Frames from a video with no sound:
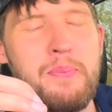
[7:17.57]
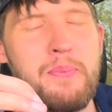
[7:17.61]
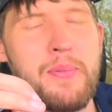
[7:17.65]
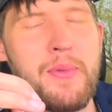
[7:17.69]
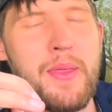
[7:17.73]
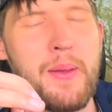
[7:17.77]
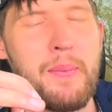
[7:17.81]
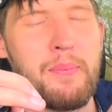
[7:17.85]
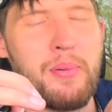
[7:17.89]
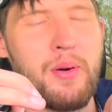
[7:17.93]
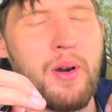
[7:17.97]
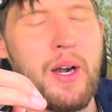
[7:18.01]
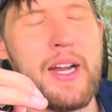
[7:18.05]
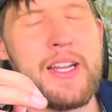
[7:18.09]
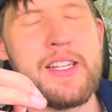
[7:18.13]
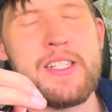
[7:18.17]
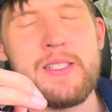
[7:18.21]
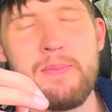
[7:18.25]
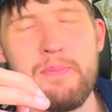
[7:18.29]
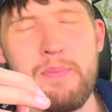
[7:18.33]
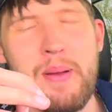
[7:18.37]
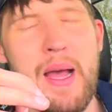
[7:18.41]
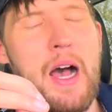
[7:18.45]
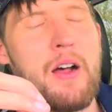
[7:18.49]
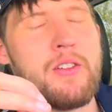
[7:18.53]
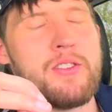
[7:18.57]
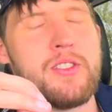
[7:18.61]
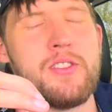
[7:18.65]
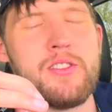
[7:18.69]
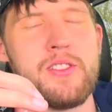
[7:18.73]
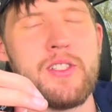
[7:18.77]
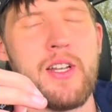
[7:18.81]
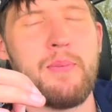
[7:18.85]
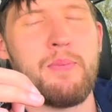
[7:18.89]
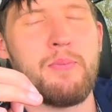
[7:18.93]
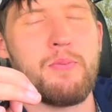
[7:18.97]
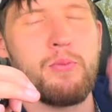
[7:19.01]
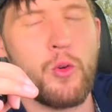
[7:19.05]
the price bounces
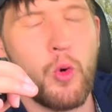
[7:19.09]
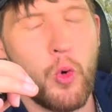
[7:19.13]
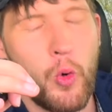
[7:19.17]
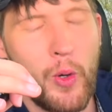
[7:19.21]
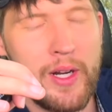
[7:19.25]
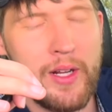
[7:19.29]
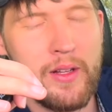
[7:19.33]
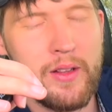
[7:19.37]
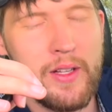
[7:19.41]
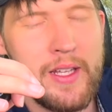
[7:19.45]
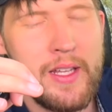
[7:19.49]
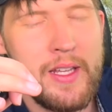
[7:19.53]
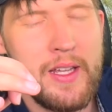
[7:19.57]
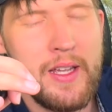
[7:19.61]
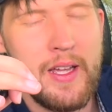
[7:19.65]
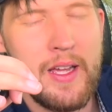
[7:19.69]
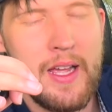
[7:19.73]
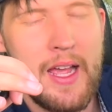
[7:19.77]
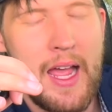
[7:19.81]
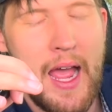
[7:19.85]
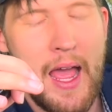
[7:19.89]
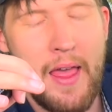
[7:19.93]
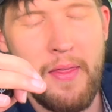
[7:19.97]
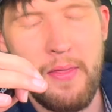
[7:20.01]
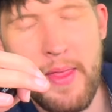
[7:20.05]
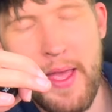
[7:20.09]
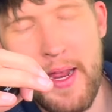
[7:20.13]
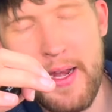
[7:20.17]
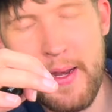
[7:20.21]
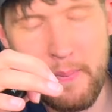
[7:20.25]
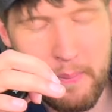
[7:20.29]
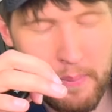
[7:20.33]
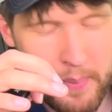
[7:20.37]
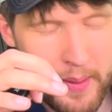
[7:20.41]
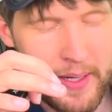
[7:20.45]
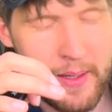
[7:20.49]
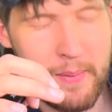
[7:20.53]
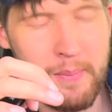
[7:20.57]
up quickly, and then a
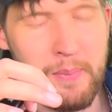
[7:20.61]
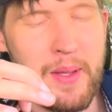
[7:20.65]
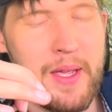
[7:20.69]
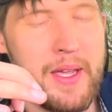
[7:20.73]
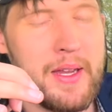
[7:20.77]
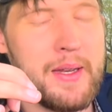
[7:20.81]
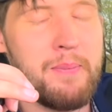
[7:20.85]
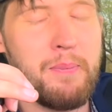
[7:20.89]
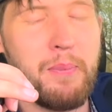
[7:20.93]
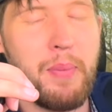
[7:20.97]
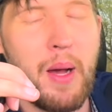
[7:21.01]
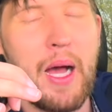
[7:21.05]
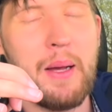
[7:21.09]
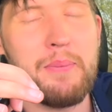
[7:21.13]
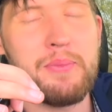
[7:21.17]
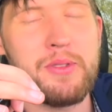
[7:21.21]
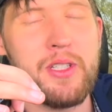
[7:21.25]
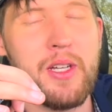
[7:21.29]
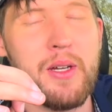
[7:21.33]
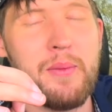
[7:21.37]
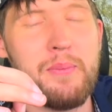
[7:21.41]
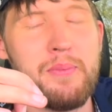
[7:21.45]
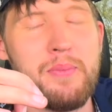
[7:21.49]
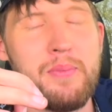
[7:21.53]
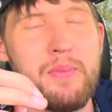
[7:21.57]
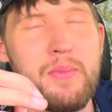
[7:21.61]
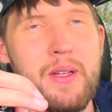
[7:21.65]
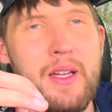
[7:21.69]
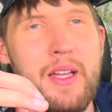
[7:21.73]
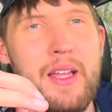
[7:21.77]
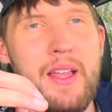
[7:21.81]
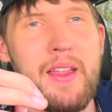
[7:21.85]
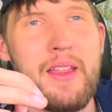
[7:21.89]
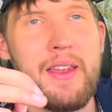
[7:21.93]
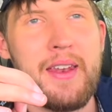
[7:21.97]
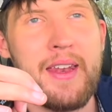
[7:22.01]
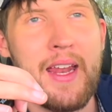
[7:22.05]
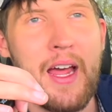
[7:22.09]
big bid pops up.
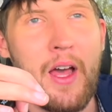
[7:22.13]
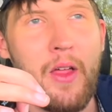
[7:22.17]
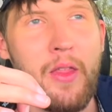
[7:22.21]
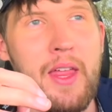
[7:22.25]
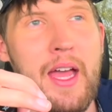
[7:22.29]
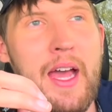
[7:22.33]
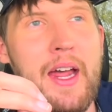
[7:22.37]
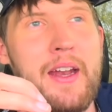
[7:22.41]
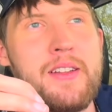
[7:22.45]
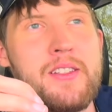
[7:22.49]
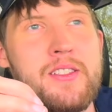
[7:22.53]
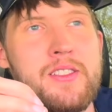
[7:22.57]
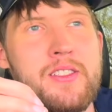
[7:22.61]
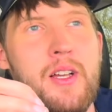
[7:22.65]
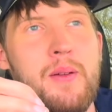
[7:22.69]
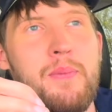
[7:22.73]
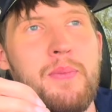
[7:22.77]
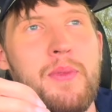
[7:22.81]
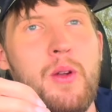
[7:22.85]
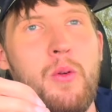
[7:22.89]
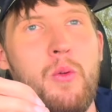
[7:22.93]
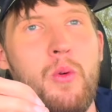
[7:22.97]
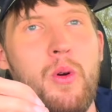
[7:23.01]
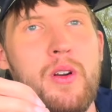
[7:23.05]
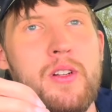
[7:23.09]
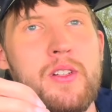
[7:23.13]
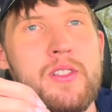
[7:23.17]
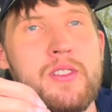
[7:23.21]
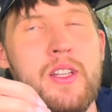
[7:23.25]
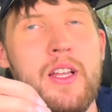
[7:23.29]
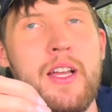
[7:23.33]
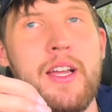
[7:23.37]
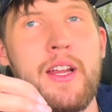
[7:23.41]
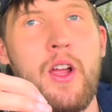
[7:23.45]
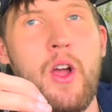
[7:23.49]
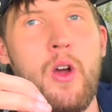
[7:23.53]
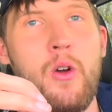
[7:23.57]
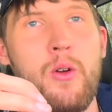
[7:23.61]
Now that is something where it's
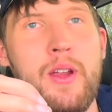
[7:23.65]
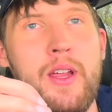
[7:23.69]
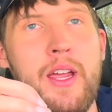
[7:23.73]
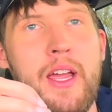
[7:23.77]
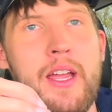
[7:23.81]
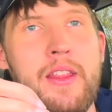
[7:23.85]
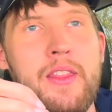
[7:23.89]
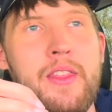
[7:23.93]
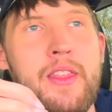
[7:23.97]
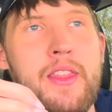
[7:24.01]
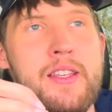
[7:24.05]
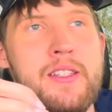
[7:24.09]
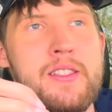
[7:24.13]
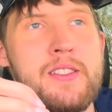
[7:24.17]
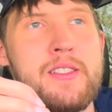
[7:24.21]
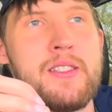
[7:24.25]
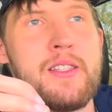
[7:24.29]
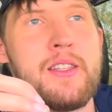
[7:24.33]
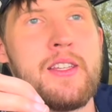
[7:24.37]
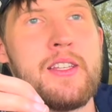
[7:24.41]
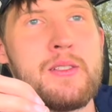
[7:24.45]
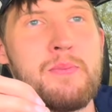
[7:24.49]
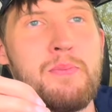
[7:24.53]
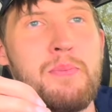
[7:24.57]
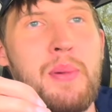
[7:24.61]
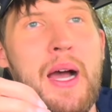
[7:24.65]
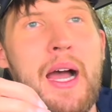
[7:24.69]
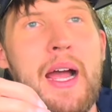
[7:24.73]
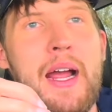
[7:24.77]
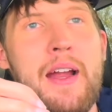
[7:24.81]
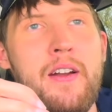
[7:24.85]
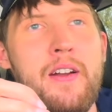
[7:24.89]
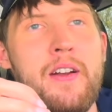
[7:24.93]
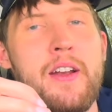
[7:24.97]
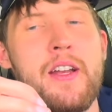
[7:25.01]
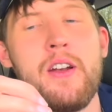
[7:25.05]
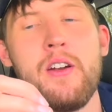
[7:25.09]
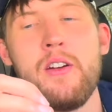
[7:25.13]
like, okay, this
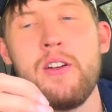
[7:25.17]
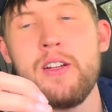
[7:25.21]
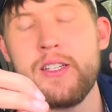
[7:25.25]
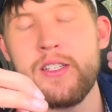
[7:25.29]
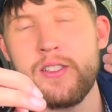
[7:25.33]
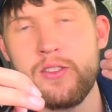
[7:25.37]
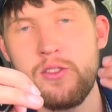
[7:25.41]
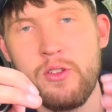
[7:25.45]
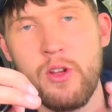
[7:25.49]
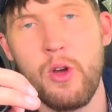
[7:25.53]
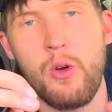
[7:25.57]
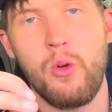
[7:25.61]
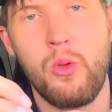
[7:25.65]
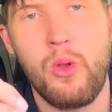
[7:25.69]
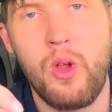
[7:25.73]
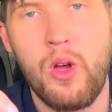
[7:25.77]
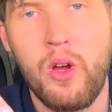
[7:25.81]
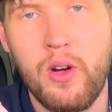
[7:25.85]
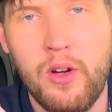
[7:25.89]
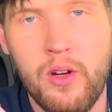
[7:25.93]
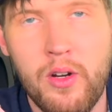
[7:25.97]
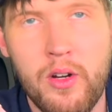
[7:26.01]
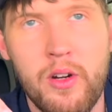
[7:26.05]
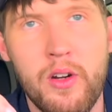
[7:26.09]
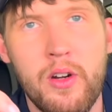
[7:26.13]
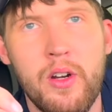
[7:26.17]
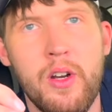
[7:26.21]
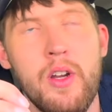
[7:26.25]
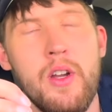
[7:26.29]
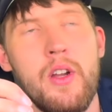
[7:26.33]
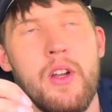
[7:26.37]
buyer here is no longer